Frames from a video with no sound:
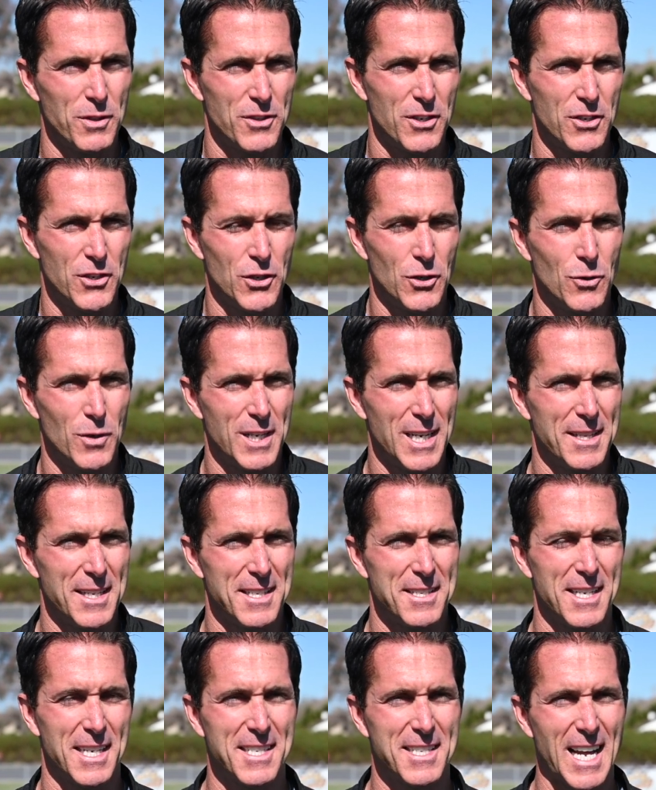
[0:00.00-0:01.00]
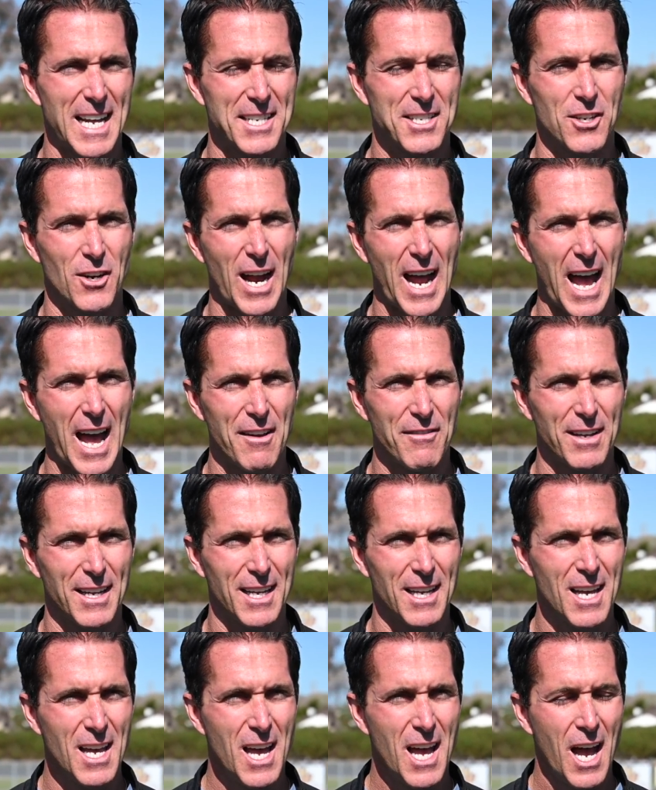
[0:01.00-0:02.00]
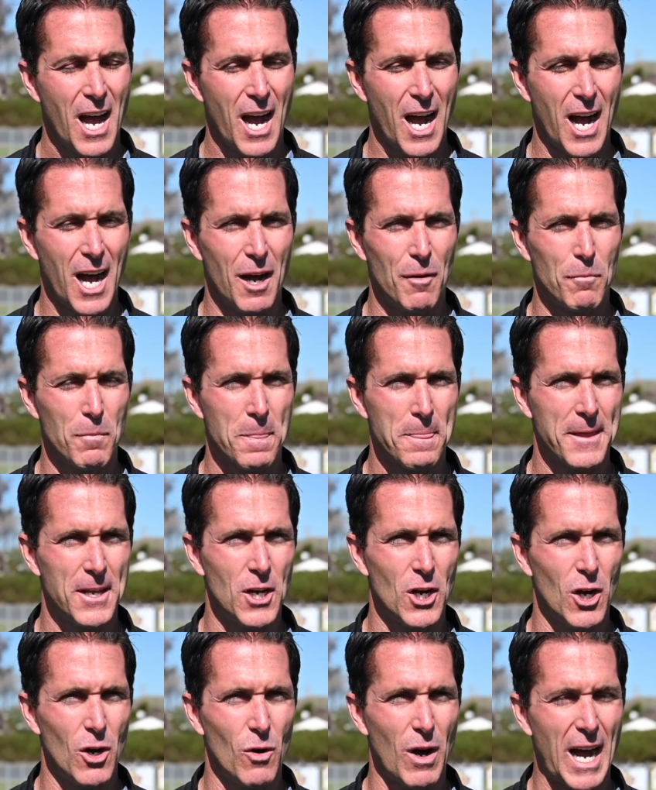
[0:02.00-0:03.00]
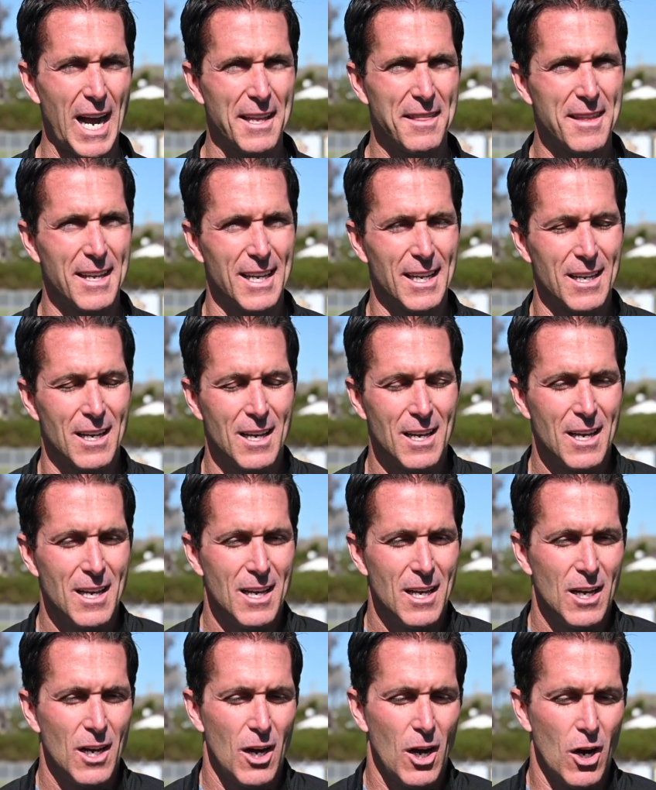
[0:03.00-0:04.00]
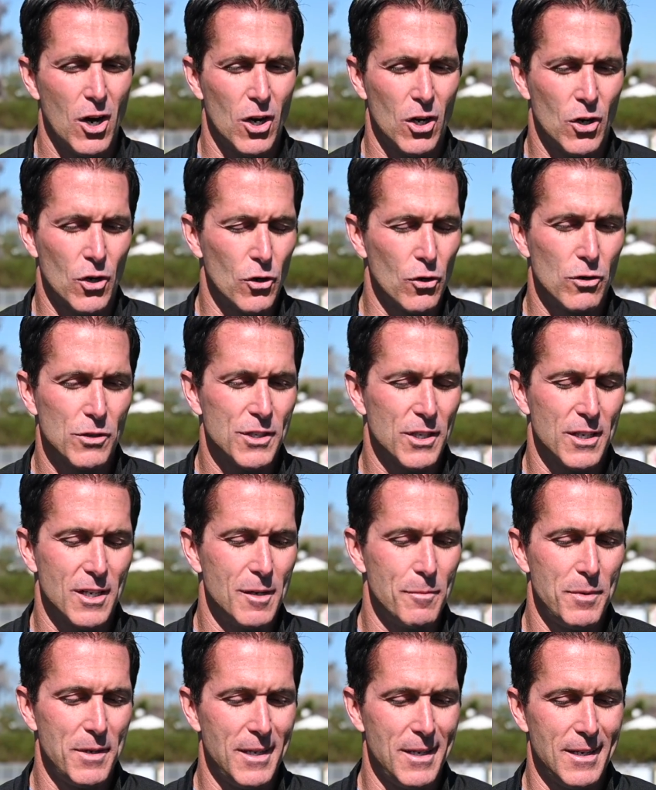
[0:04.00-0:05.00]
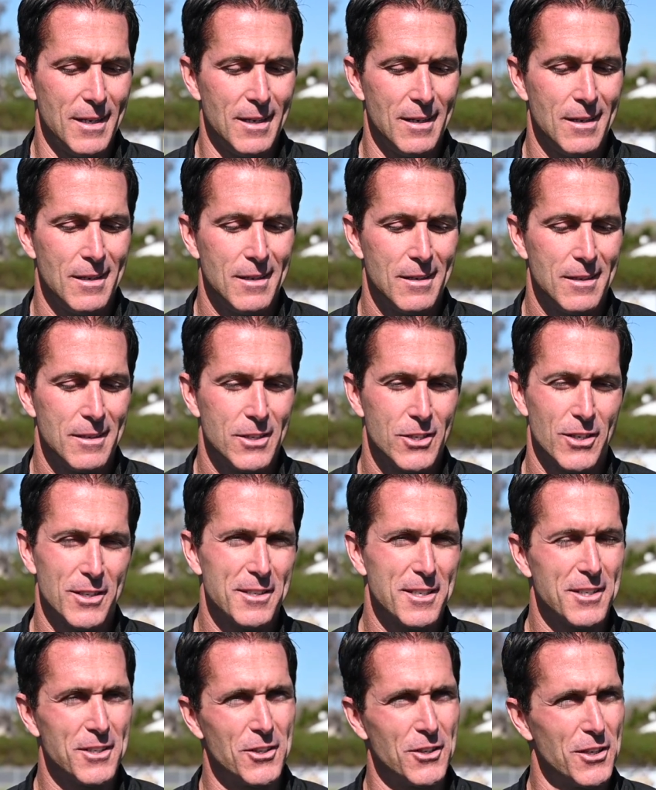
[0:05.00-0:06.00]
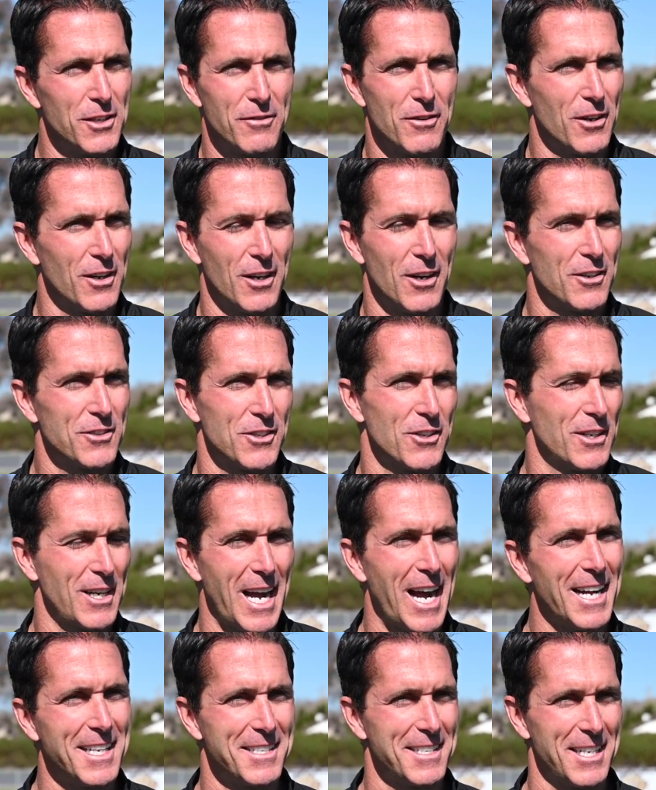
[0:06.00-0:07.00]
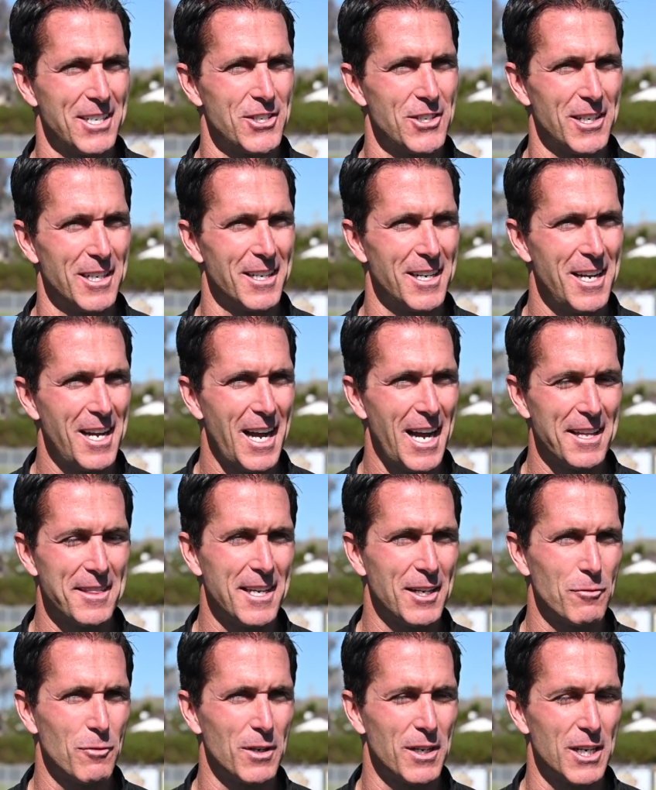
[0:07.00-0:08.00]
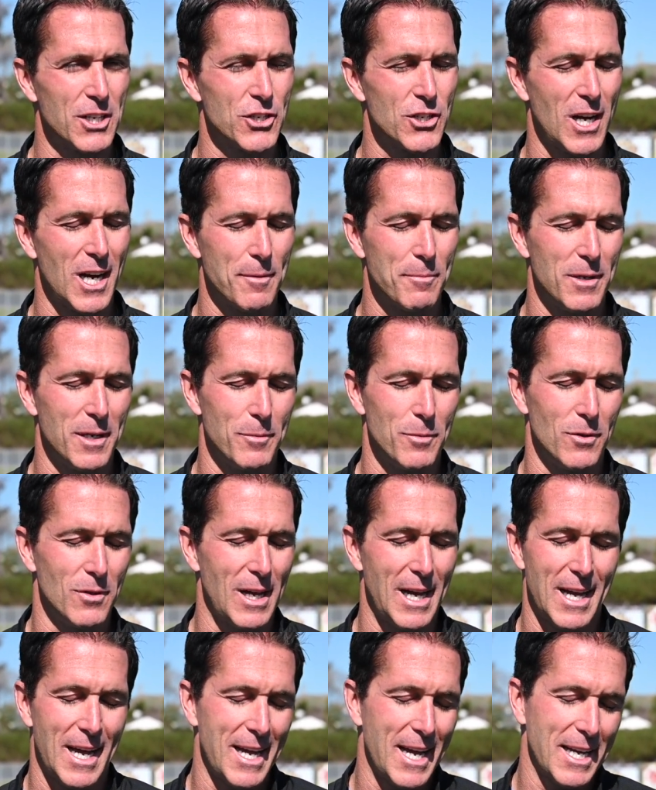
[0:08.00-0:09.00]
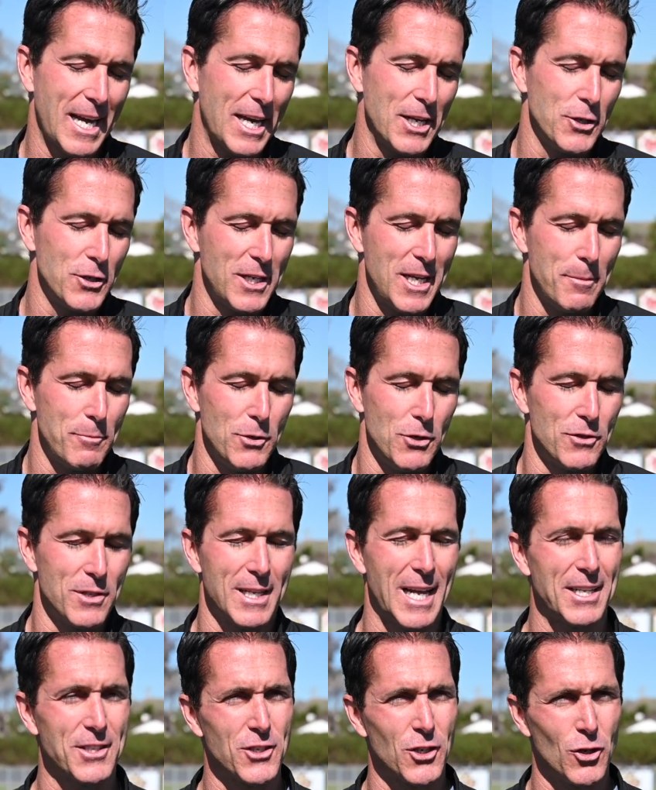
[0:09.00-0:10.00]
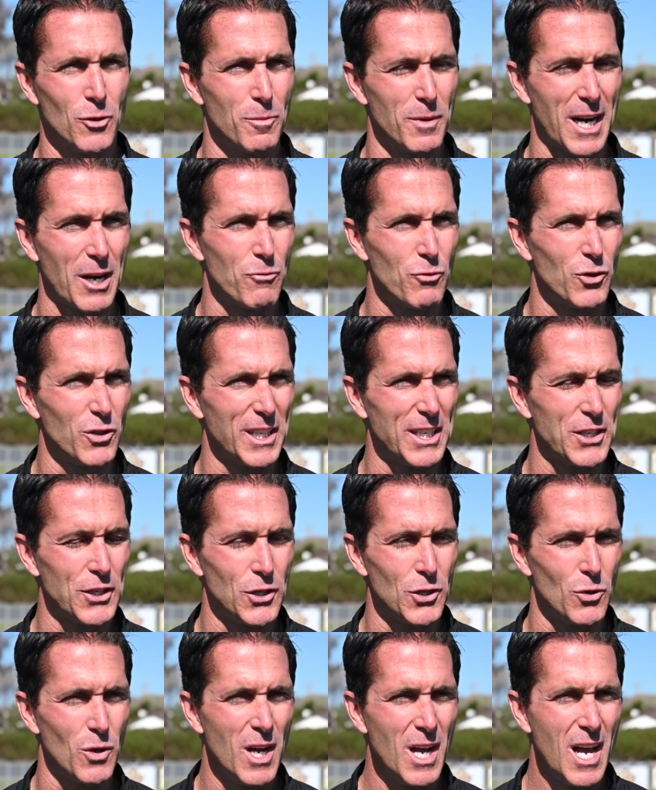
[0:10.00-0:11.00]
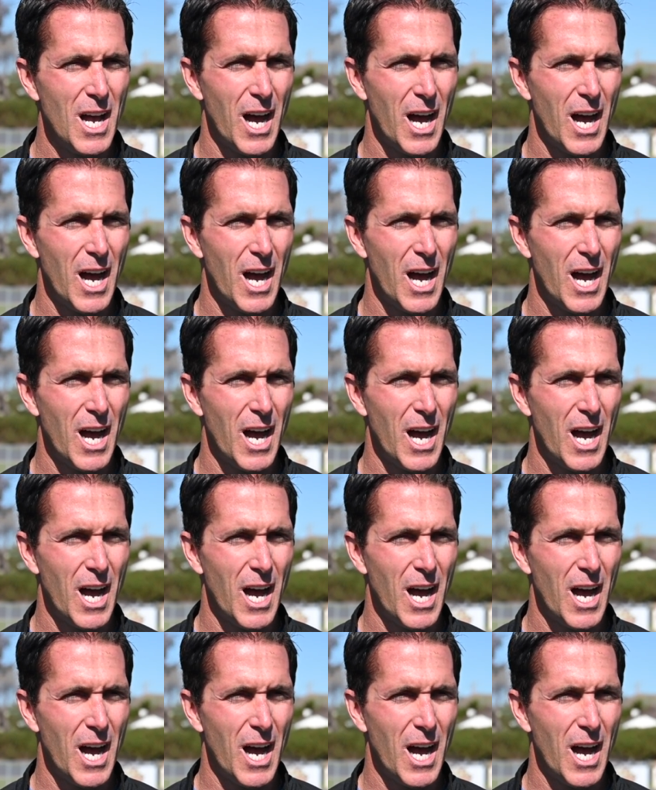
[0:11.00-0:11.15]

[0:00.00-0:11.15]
what they're doing and the success they're having. You know, I think our girls are gonna be just as good as our guys next year. I think we're gonna shock people. I keep using that term, but I really do.